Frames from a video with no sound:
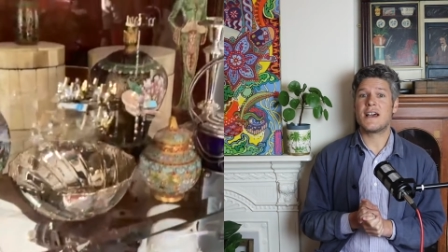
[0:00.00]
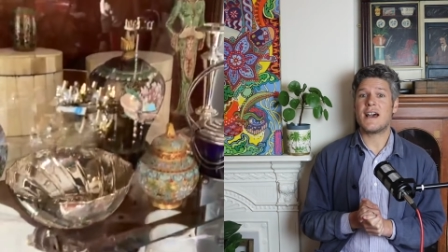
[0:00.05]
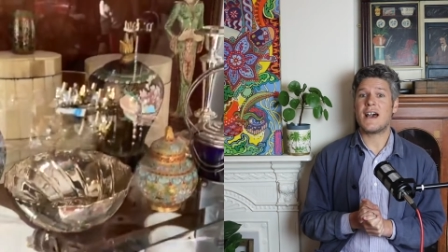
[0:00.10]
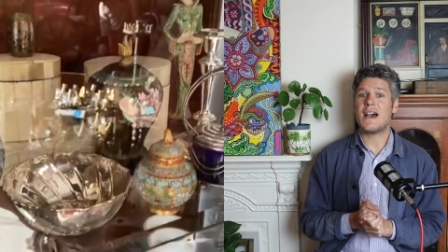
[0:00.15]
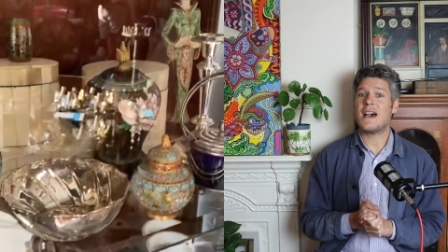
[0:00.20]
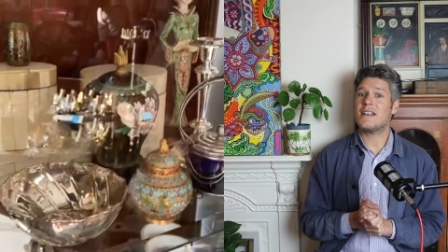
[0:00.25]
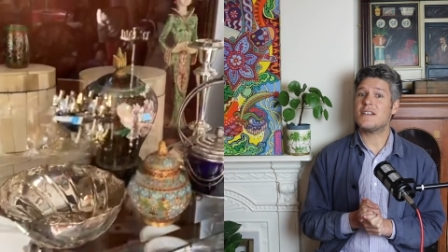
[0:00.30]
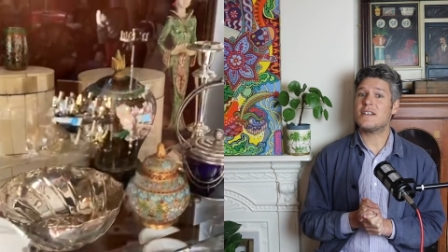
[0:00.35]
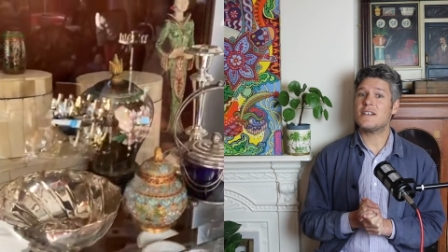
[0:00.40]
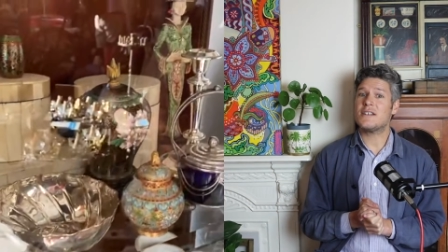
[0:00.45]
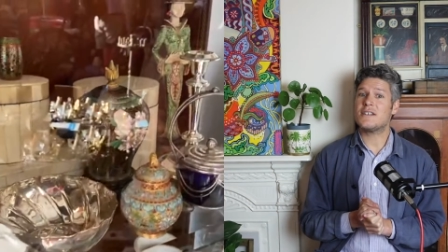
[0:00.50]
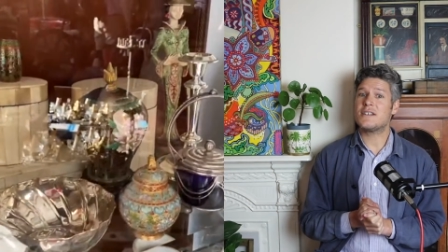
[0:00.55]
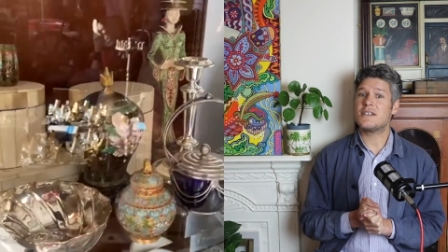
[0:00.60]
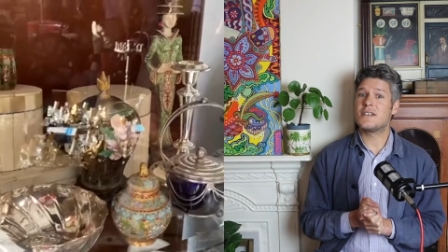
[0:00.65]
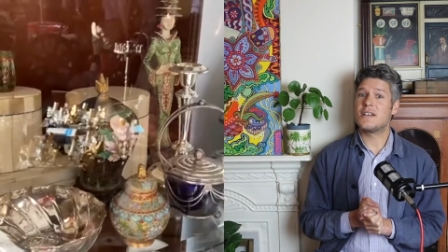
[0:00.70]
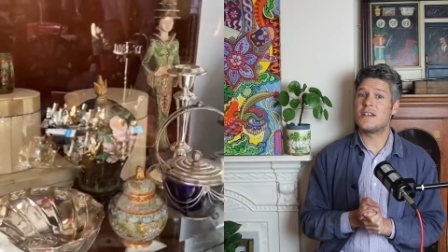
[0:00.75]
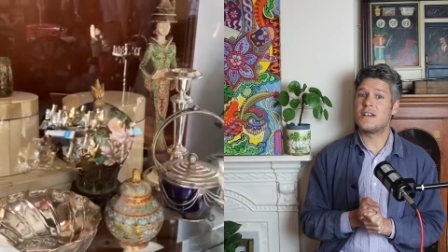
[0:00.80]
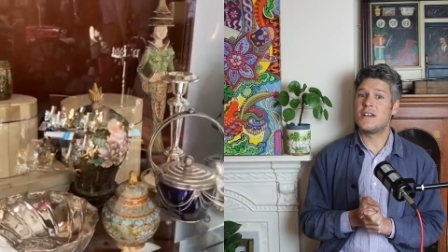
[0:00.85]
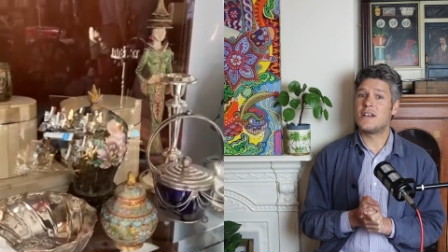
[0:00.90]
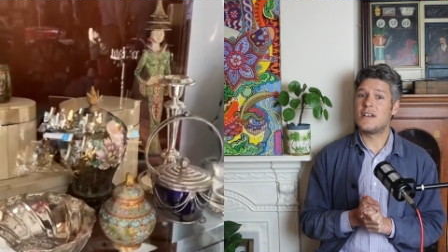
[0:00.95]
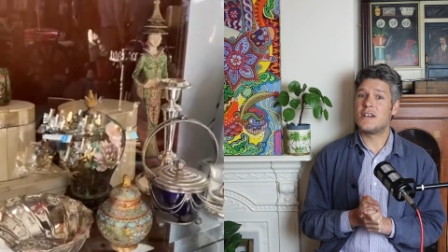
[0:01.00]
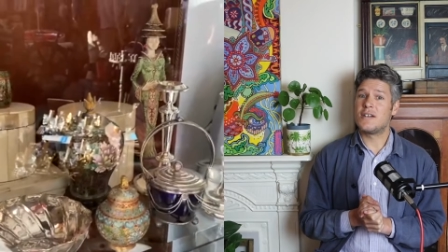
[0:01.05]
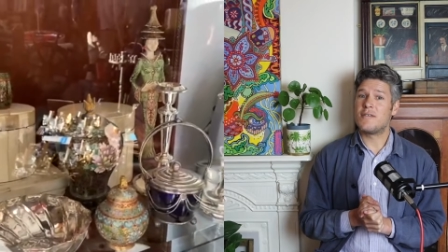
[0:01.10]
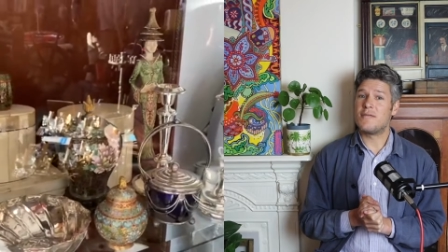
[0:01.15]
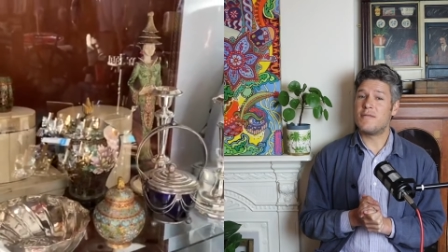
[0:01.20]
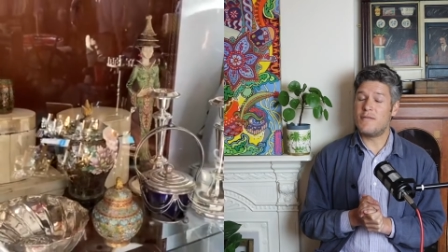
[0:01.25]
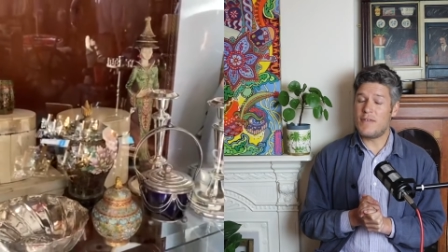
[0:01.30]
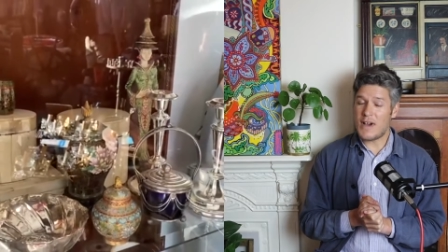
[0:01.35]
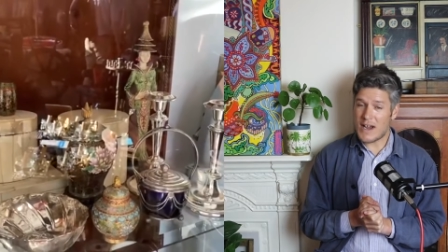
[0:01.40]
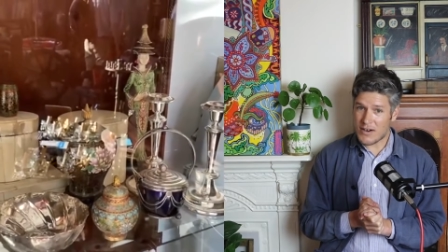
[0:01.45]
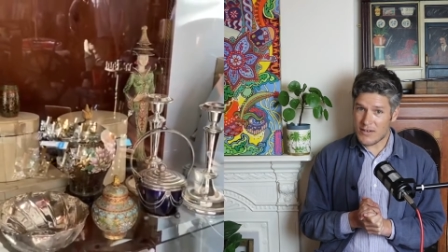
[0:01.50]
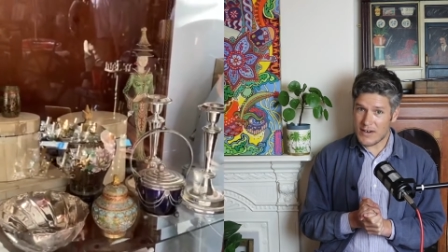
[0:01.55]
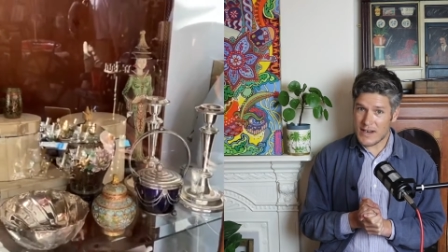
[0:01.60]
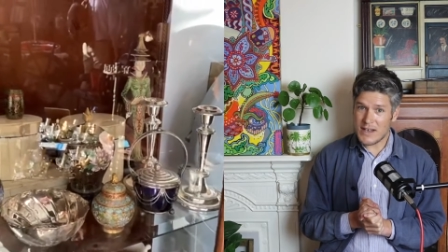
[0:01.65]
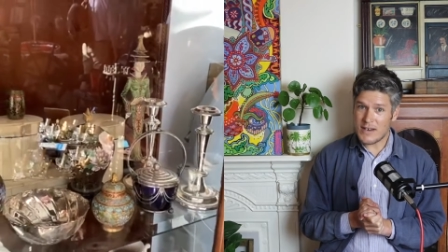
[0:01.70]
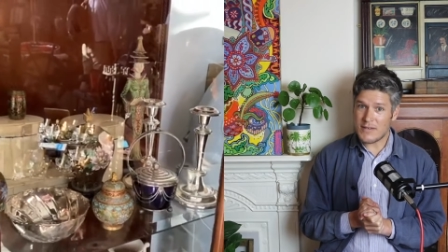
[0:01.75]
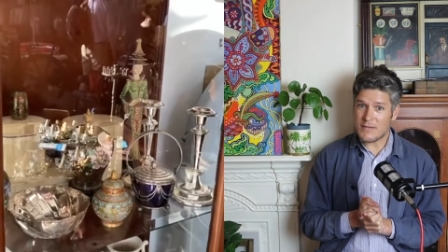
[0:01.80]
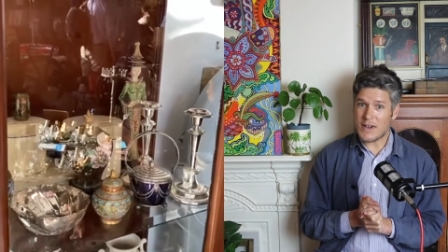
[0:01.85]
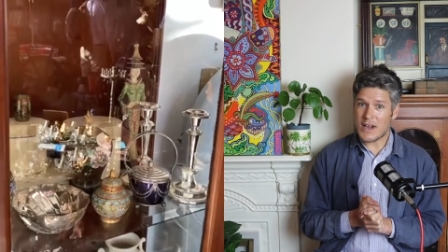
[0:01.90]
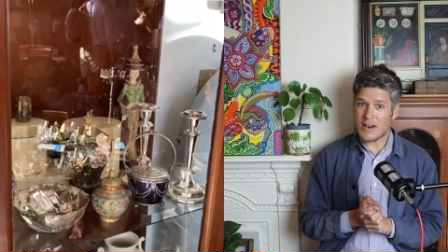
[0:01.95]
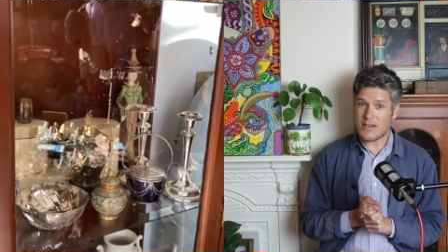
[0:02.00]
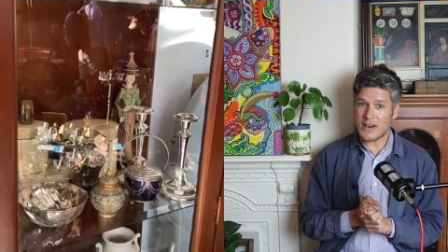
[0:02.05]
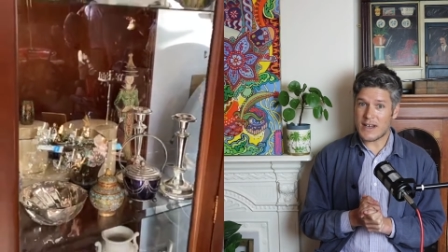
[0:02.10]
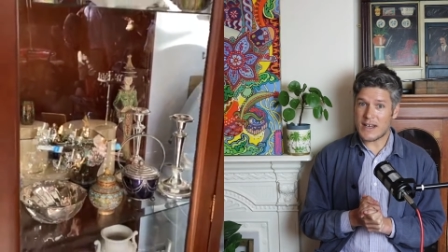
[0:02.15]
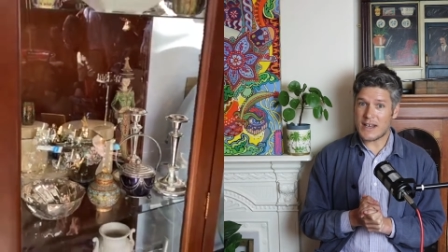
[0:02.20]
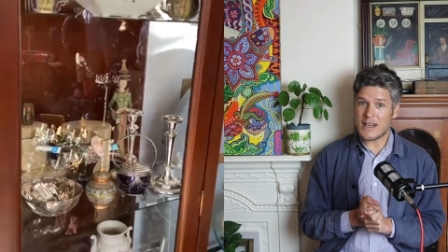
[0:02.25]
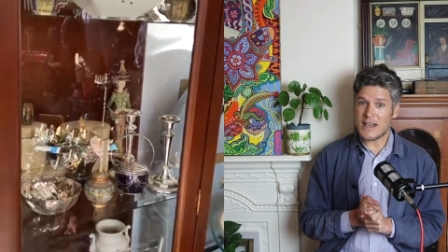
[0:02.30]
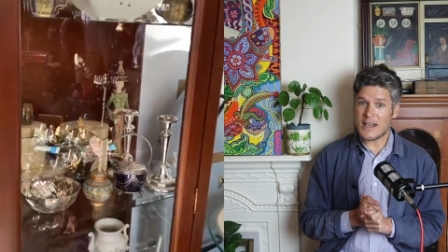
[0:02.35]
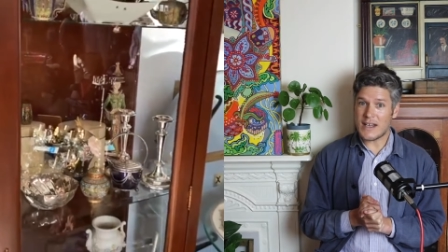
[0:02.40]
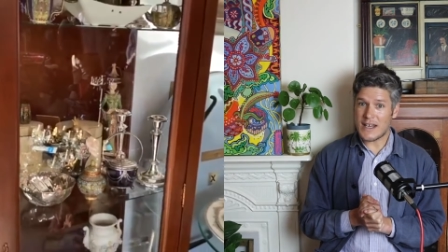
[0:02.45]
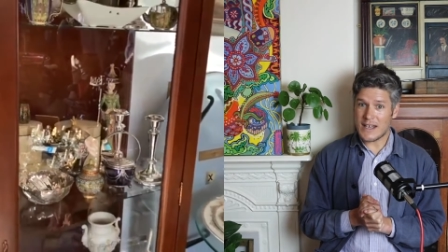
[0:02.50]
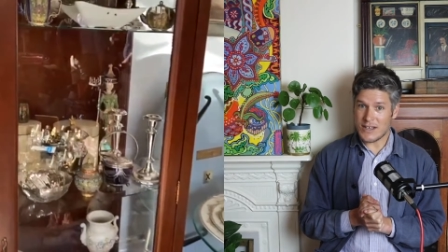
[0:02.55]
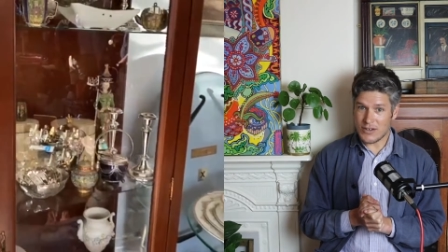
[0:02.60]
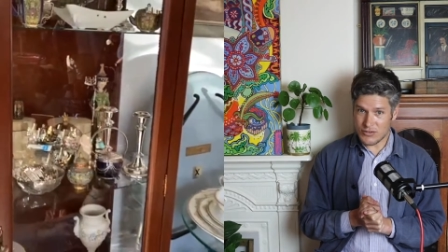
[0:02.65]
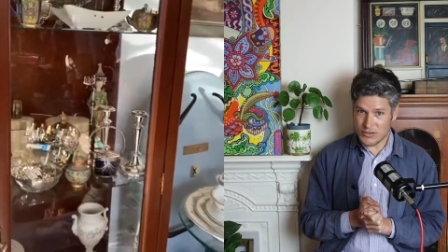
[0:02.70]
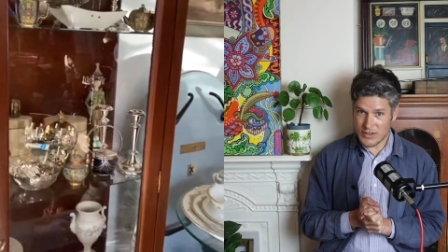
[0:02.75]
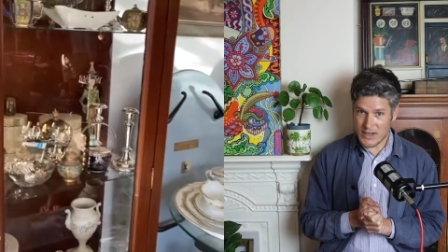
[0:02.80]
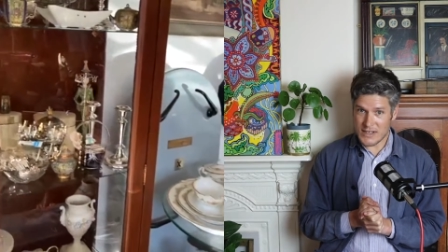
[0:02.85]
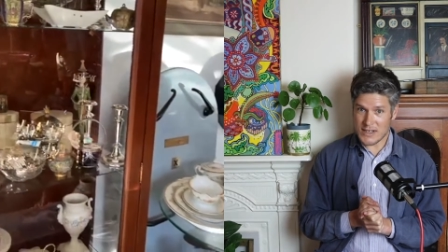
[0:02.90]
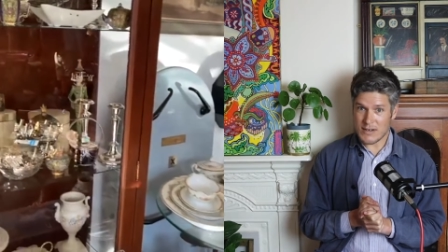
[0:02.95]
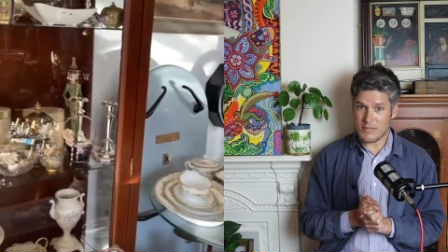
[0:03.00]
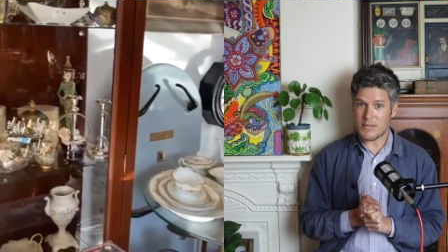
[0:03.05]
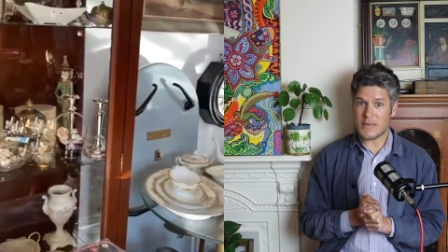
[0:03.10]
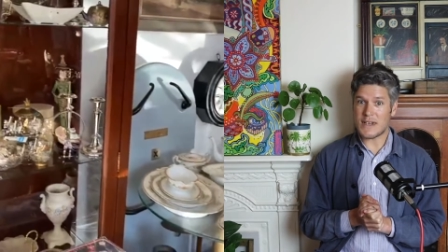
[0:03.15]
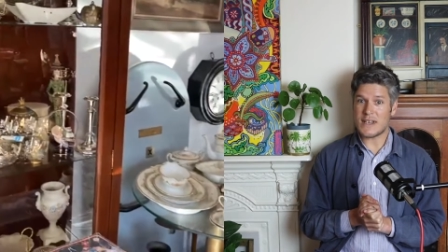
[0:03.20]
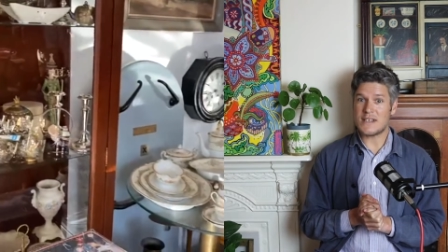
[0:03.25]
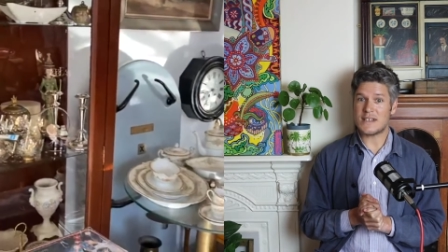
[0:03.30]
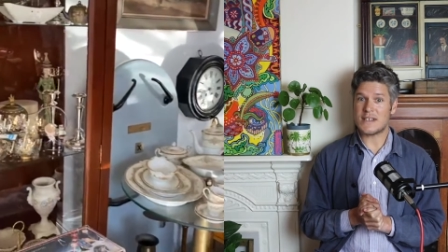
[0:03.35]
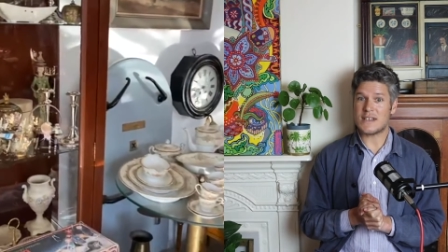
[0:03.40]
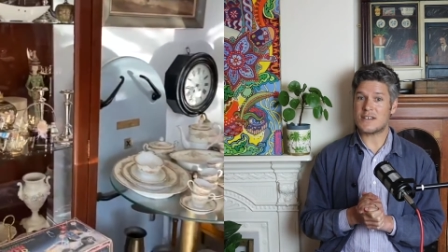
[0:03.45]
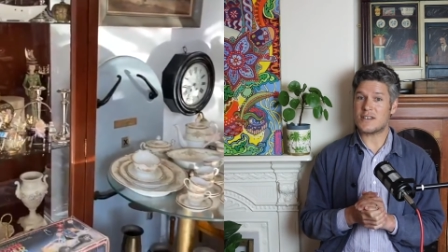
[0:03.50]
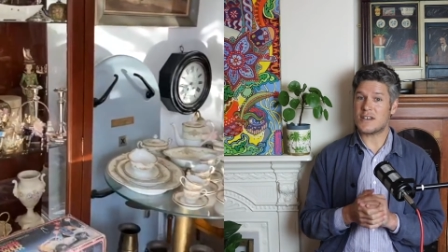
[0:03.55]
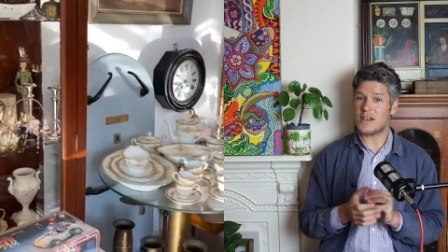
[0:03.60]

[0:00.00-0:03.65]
and very, very interesting pieces.